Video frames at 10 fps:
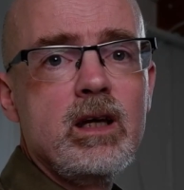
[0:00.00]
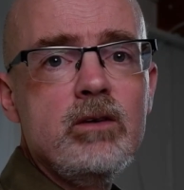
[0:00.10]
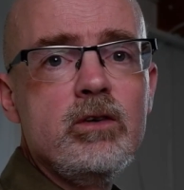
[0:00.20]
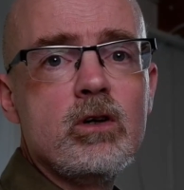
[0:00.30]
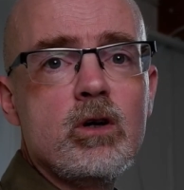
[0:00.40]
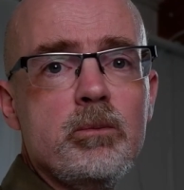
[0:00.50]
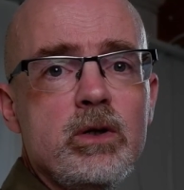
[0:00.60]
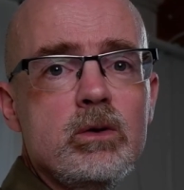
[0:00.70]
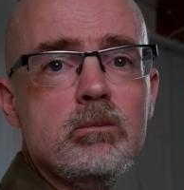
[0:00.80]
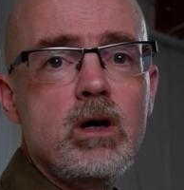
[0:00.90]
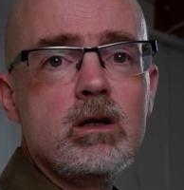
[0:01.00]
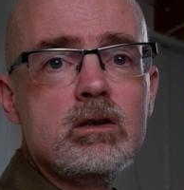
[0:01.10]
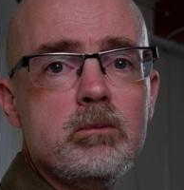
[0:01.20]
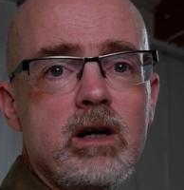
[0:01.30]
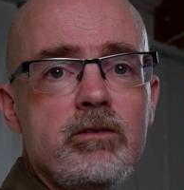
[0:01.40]
If you're a computer
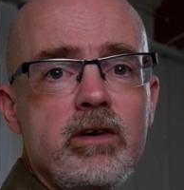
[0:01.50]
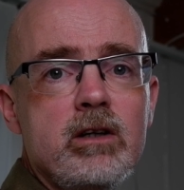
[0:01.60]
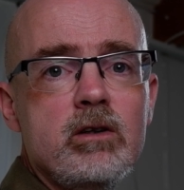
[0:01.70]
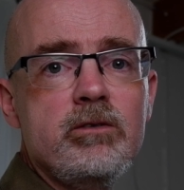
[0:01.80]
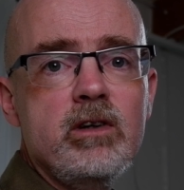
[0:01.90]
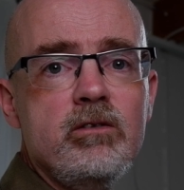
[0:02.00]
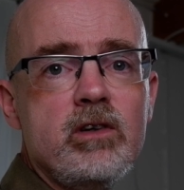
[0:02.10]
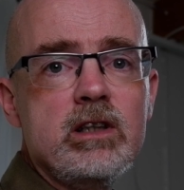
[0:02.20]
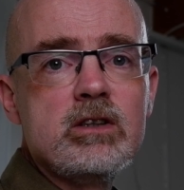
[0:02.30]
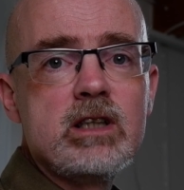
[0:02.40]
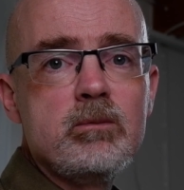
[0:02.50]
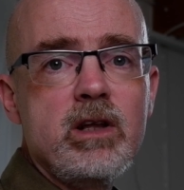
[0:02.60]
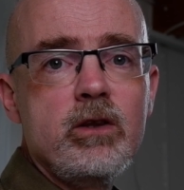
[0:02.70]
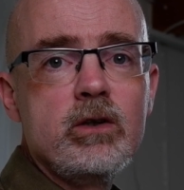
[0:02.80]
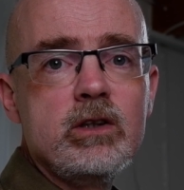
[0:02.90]
monitor manufacturer, feel free to send me
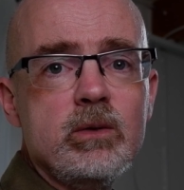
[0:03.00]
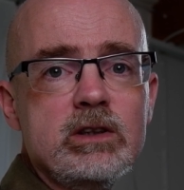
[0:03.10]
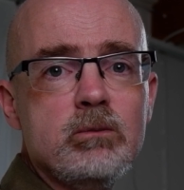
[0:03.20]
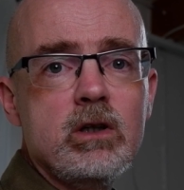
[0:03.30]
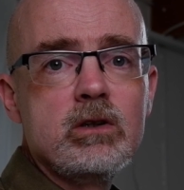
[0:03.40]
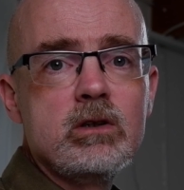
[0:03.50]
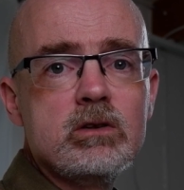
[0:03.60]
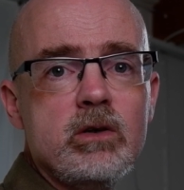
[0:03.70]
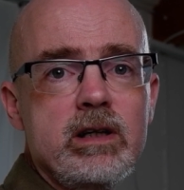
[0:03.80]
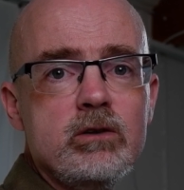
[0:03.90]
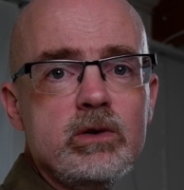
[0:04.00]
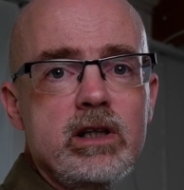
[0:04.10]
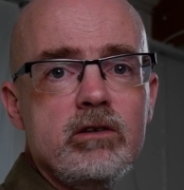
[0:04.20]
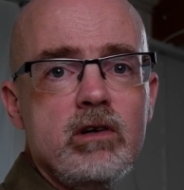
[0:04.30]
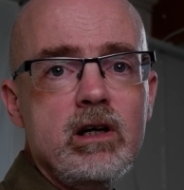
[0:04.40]
a 32-inch monitor so I can
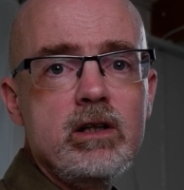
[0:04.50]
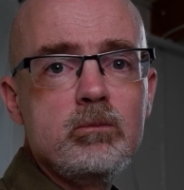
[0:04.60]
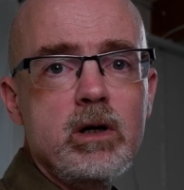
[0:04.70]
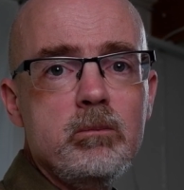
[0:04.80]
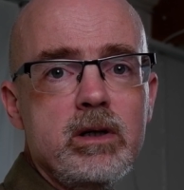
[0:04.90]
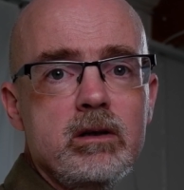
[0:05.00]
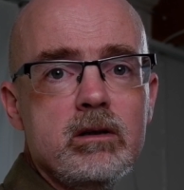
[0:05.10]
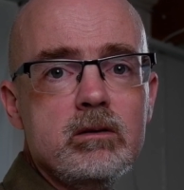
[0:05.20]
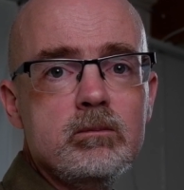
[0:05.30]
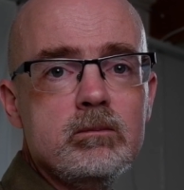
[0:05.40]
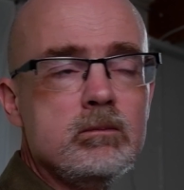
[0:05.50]
reevaluate my opinion.